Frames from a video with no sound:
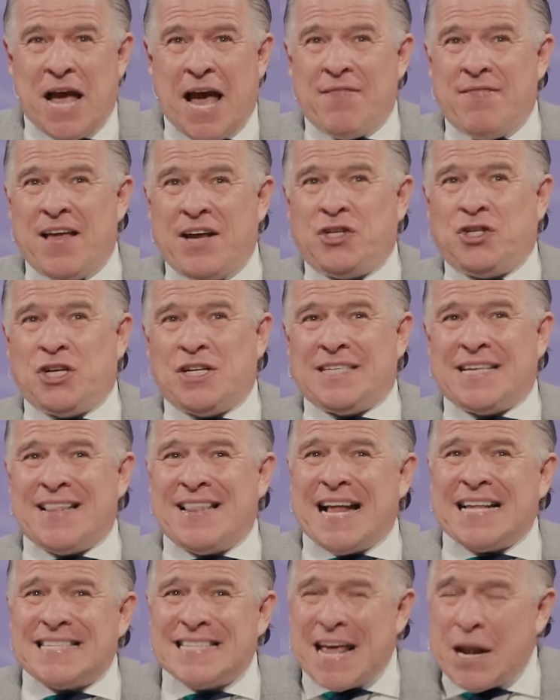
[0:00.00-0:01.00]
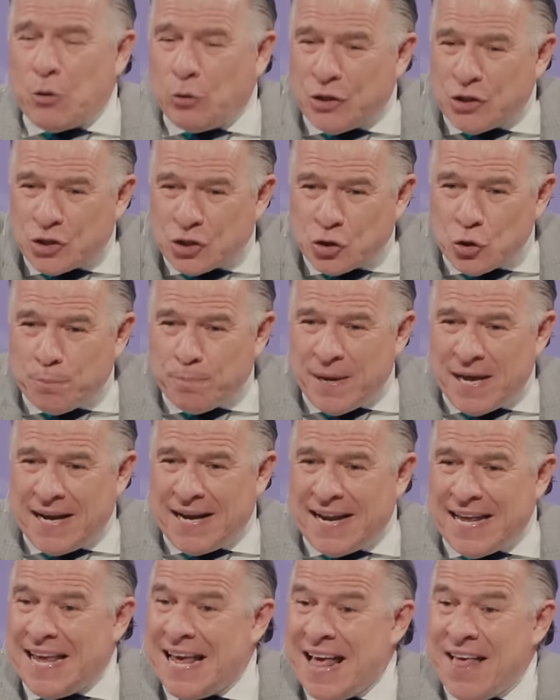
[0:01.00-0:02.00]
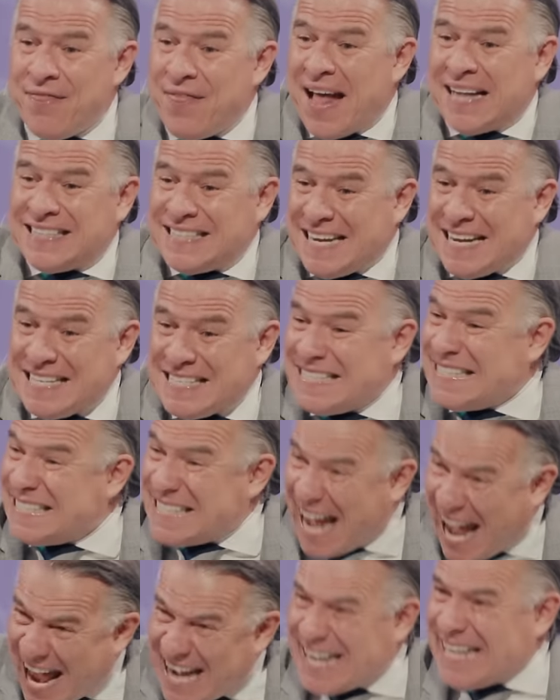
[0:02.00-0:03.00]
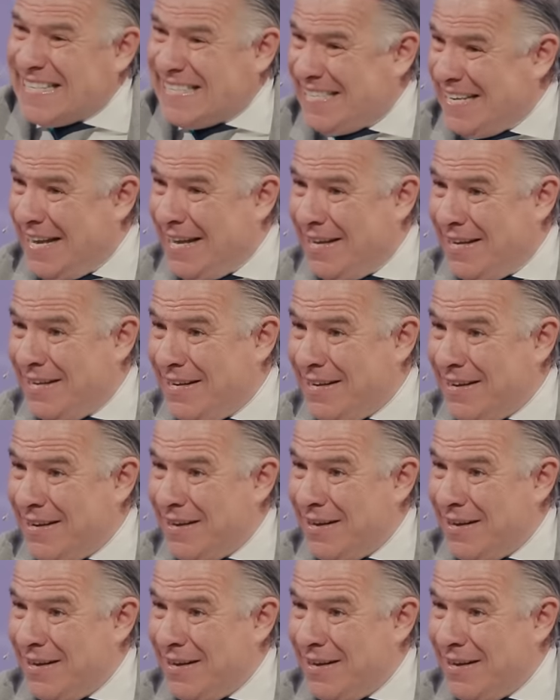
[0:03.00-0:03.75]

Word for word: And then she said, That's not only stupidity, that's insanity.